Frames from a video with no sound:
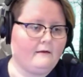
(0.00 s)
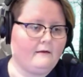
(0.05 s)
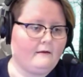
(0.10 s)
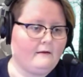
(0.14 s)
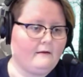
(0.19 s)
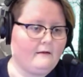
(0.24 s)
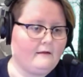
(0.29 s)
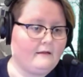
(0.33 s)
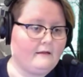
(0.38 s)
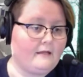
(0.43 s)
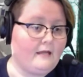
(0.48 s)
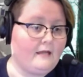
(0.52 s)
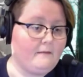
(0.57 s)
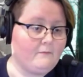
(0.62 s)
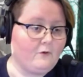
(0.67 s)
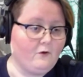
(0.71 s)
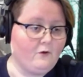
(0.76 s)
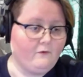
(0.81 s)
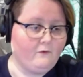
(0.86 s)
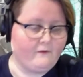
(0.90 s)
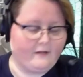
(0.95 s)
Keep
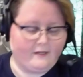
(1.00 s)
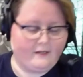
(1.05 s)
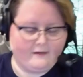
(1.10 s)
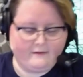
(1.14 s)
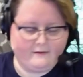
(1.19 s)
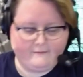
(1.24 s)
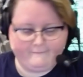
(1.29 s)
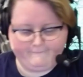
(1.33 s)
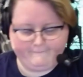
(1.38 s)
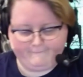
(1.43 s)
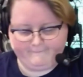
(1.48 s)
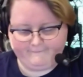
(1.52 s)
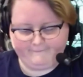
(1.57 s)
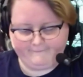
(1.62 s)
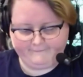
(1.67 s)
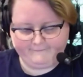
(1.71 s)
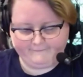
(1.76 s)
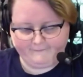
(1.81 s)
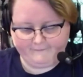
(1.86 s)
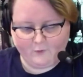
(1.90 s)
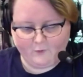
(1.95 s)
moving.
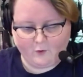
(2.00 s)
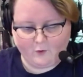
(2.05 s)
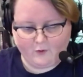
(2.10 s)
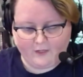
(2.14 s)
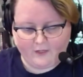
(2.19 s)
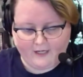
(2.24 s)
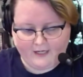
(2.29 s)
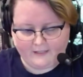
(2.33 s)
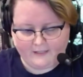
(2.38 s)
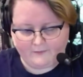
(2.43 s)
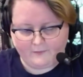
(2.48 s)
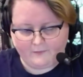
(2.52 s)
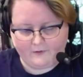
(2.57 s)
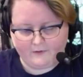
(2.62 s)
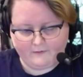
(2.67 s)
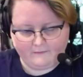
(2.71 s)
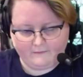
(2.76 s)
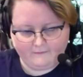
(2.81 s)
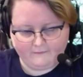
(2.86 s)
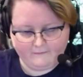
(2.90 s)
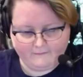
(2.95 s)
I'm going to the hospital.
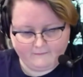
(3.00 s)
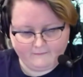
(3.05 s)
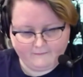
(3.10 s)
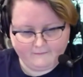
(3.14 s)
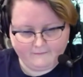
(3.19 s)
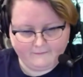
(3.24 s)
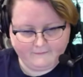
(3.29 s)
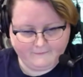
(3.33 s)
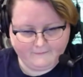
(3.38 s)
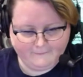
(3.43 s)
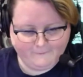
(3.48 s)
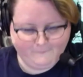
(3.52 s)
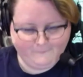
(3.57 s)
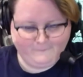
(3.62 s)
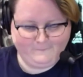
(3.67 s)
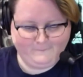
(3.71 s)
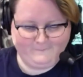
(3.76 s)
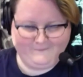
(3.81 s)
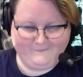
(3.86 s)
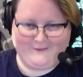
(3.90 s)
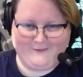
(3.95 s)
I'm
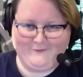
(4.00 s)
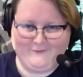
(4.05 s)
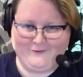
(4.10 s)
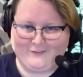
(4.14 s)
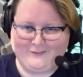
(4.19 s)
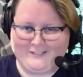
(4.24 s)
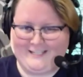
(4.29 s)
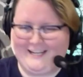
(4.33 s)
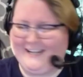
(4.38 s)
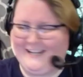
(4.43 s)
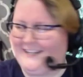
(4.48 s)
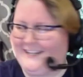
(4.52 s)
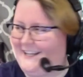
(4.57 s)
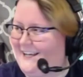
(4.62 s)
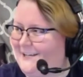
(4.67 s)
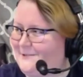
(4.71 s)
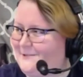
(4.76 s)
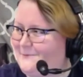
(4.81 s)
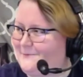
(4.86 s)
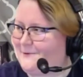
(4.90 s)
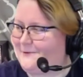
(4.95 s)
going to stay in the
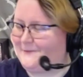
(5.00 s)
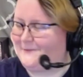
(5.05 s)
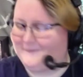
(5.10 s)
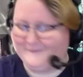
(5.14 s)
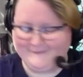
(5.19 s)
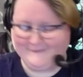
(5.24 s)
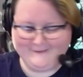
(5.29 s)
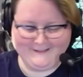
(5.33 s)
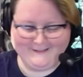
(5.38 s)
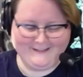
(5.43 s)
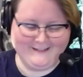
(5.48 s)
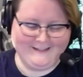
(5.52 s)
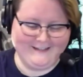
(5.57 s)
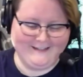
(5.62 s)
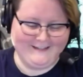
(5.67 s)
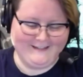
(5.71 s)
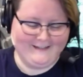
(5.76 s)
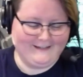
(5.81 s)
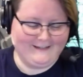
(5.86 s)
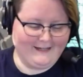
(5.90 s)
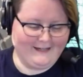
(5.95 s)
hospital.
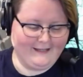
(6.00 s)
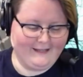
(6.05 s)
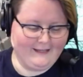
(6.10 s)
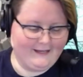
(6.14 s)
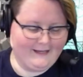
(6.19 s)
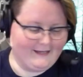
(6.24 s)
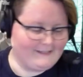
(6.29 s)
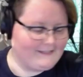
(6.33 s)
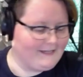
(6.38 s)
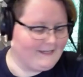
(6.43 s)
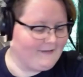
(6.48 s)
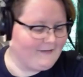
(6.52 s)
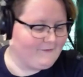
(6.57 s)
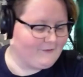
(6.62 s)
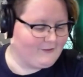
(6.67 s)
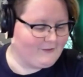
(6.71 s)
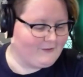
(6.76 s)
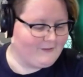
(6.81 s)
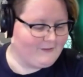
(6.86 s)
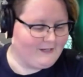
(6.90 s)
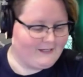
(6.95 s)
I think I stayed for 2
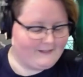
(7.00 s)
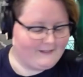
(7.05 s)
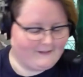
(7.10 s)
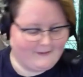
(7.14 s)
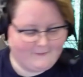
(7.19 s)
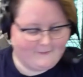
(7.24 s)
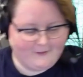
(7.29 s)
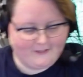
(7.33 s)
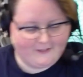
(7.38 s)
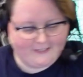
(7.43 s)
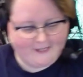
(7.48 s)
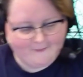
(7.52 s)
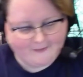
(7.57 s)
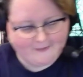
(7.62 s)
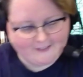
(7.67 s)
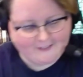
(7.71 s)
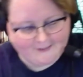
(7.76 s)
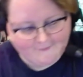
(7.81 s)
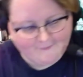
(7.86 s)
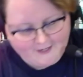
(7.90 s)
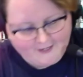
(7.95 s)
days. I'm going to take
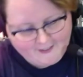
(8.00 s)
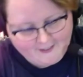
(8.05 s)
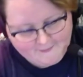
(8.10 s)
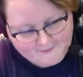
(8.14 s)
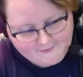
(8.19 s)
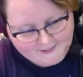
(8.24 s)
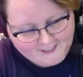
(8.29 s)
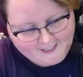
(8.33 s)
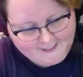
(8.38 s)
myself back up to 9.